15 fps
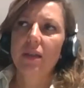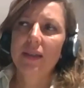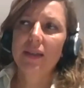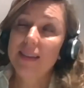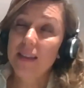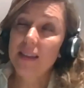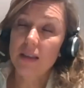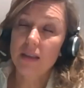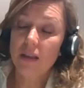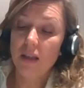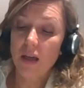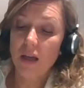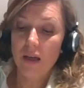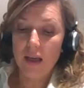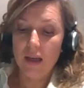this is
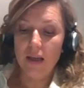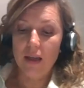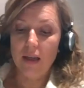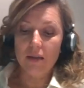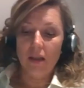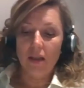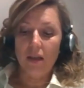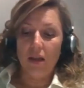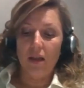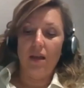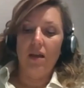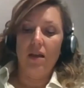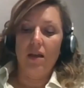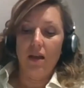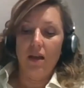not an
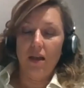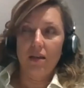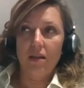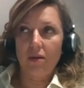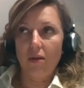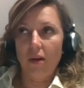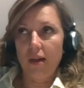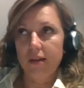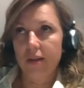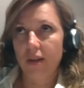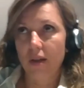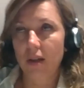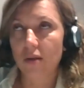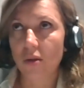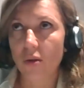easy
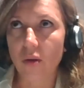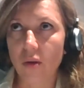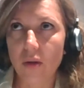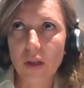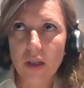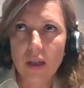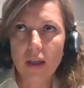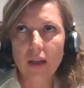question at all.